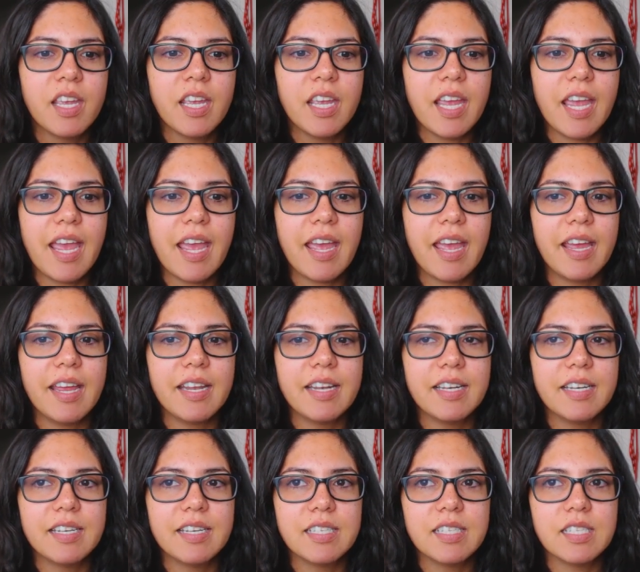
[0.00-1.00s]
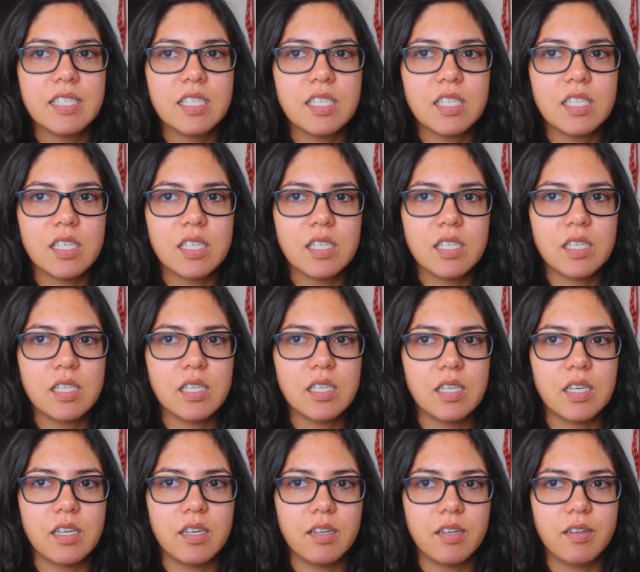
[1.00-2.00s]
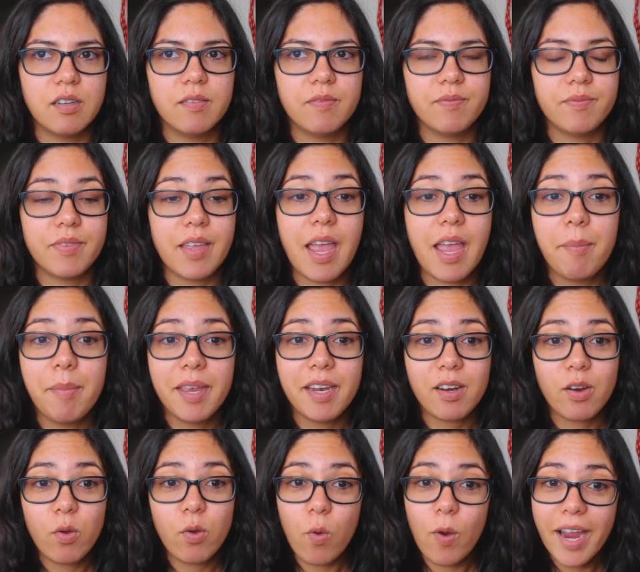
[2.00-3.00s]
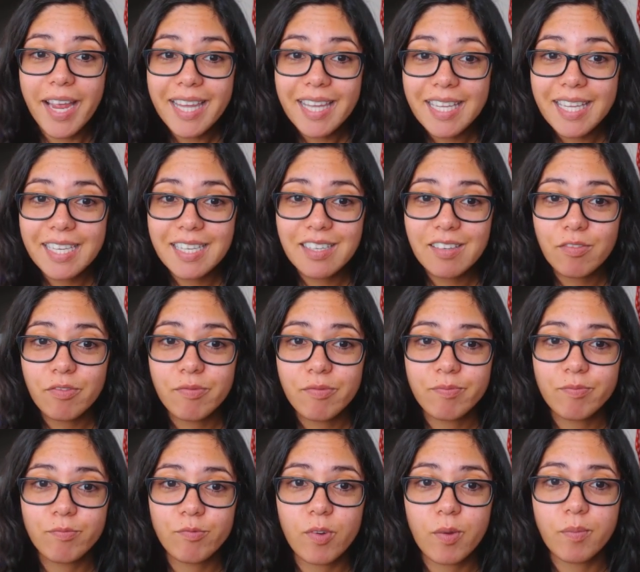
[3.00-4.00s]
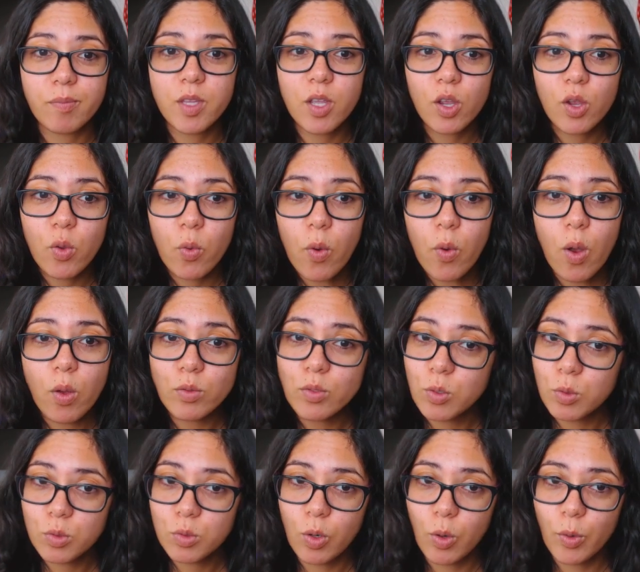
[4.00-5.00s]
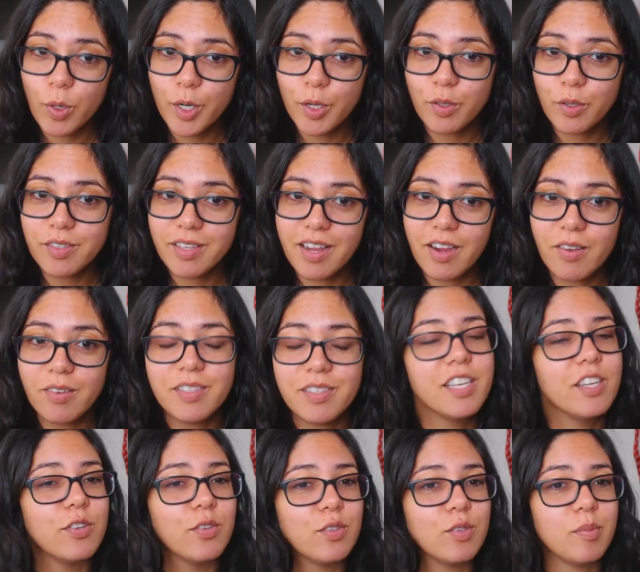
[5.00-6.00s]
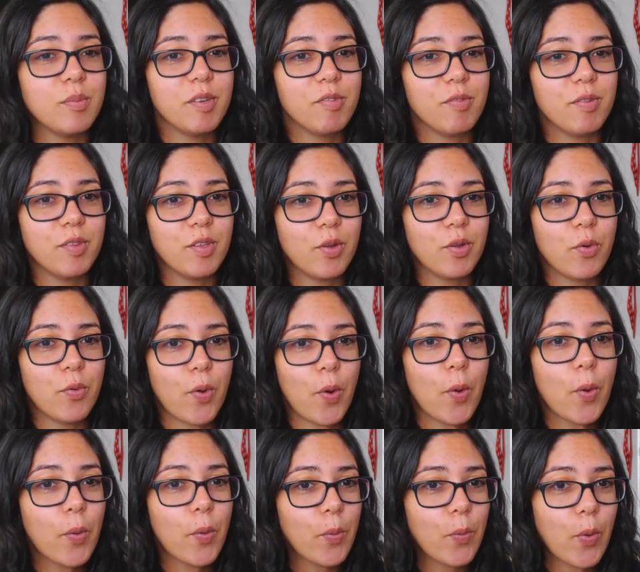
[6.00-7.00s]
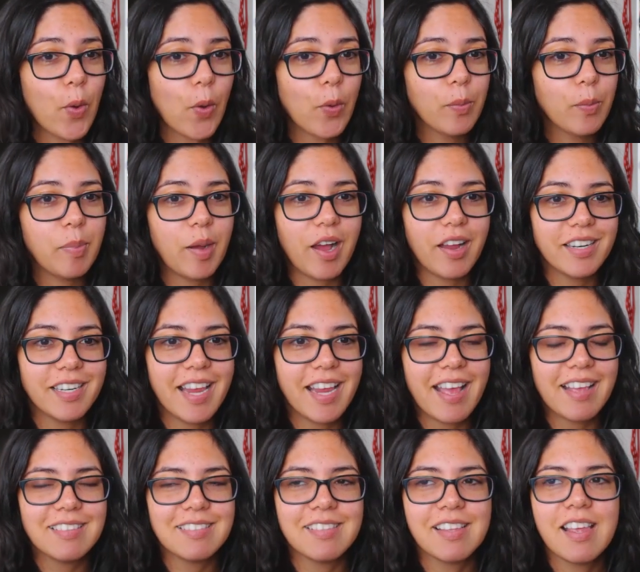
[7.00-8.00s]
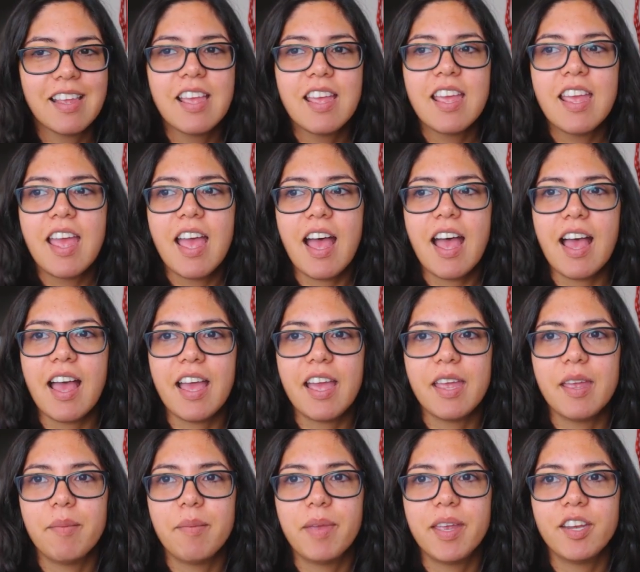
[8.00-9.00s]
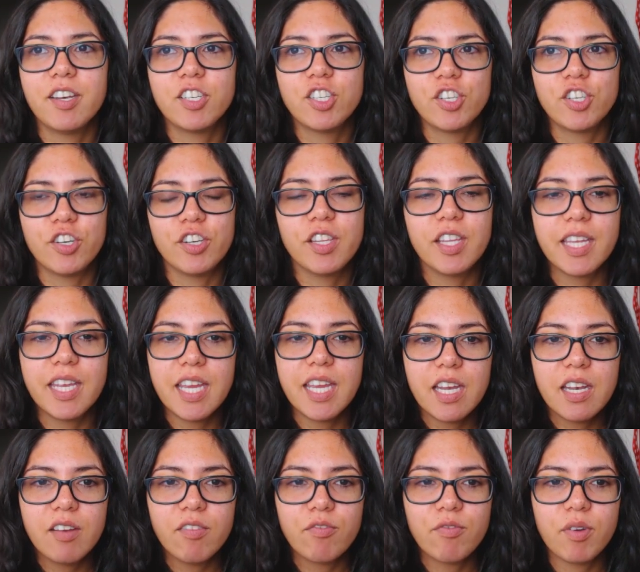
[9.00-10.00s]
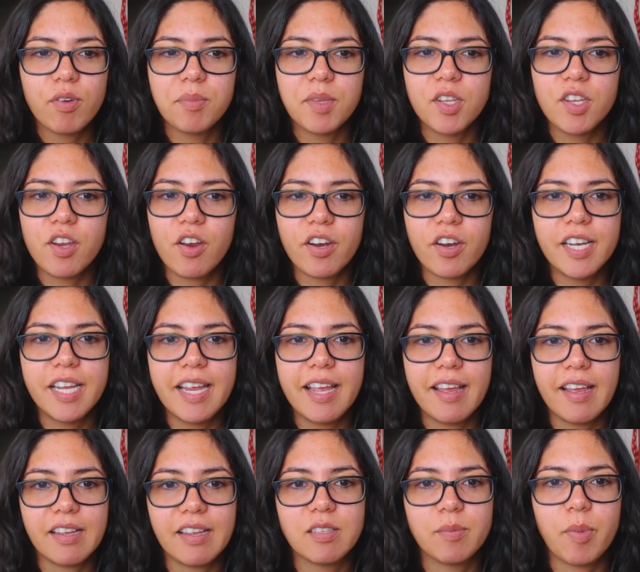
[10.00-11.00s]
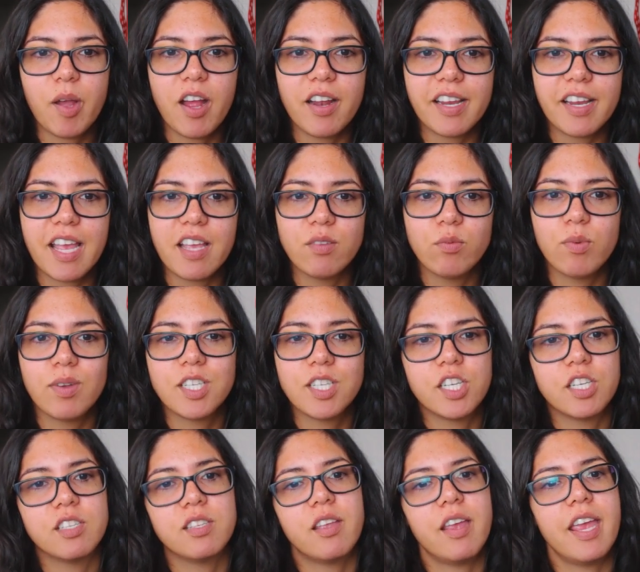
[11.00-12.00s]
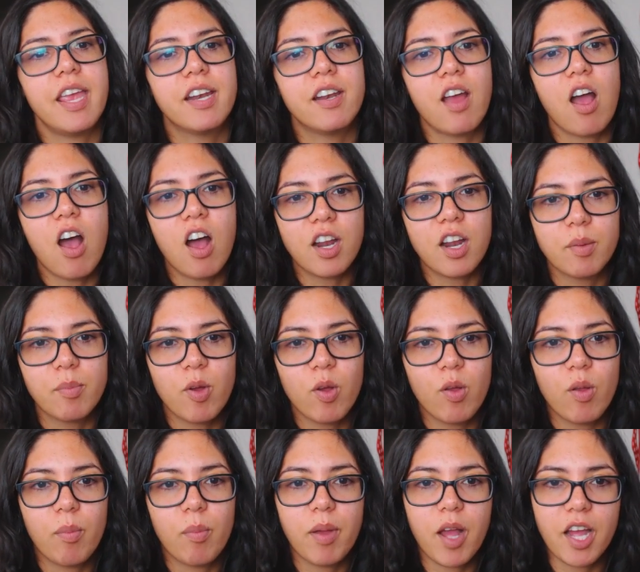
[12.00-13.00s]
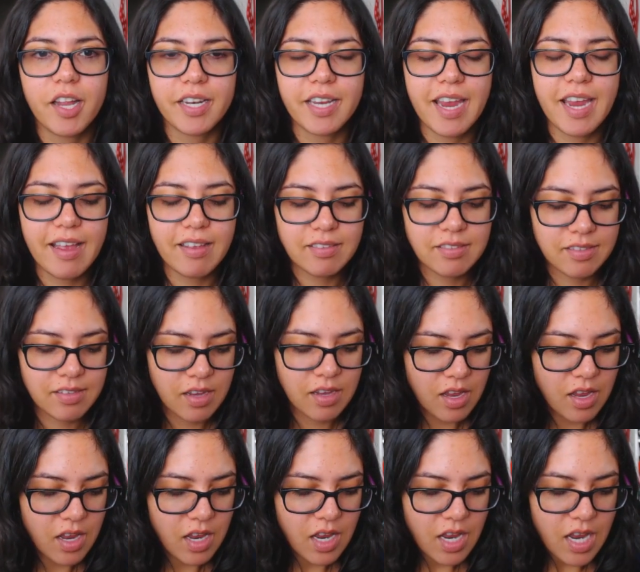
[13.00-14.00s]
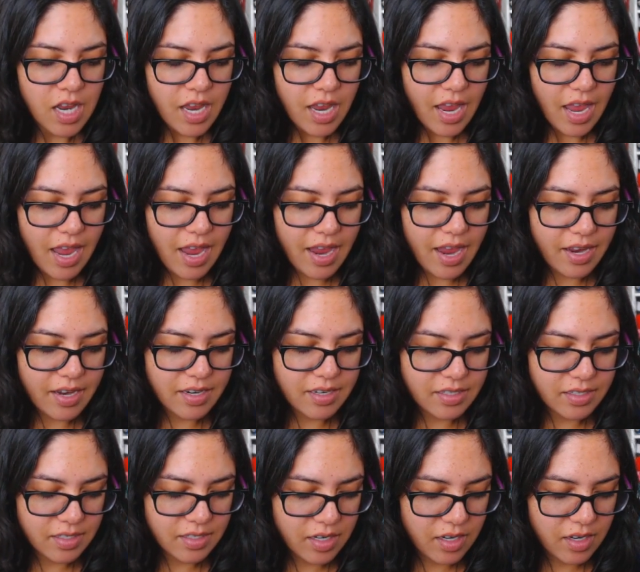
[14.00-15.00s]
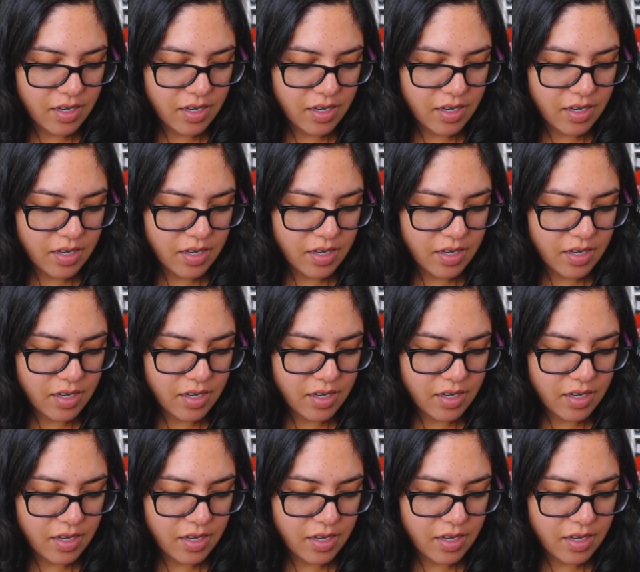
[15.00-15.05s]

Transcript: And I met Quaylen from the Quo tutorials now. He used to be from the Quo podcast. I met Charlene from the Yarniacs podcast, which is an Audible podcast. And